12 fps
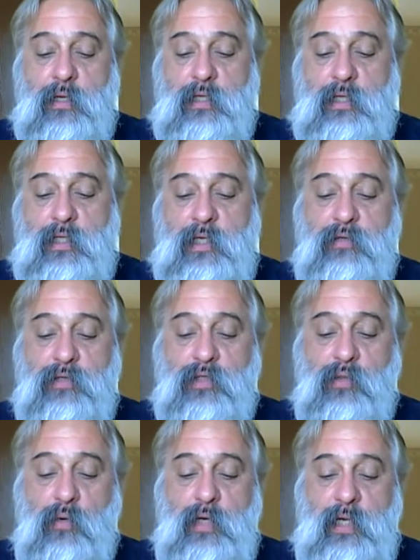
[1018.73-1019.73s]
continue
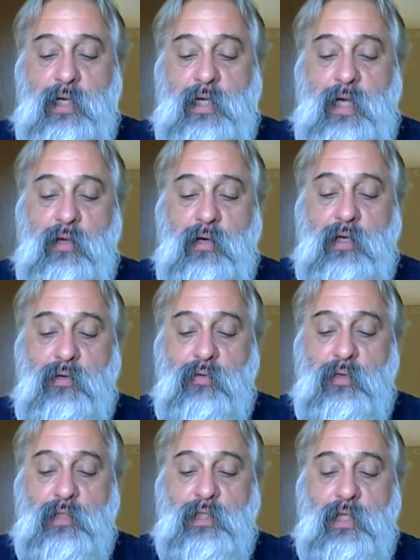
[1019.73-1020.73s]
sorting and counting and
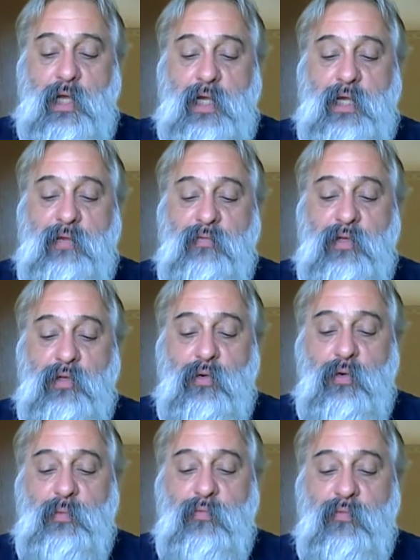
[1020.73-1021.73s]
doing stock
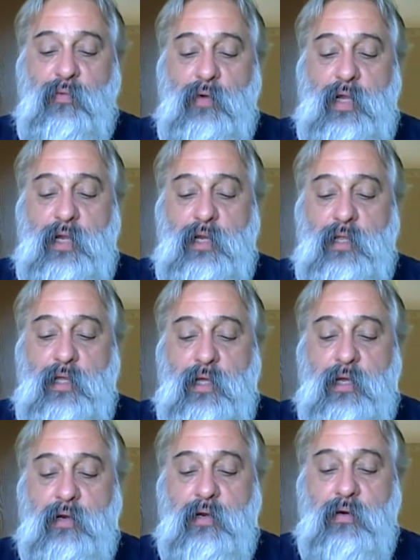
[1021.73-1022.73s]
inventory before the end of the
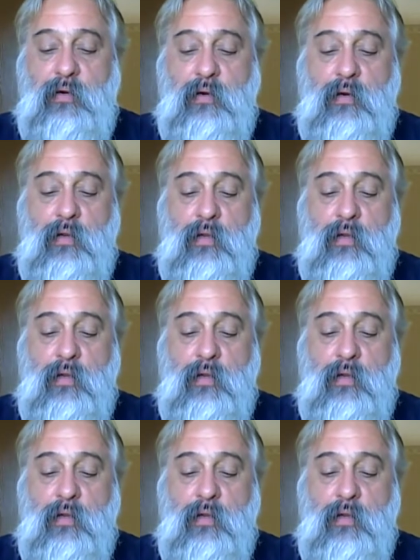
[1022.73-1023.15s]
year.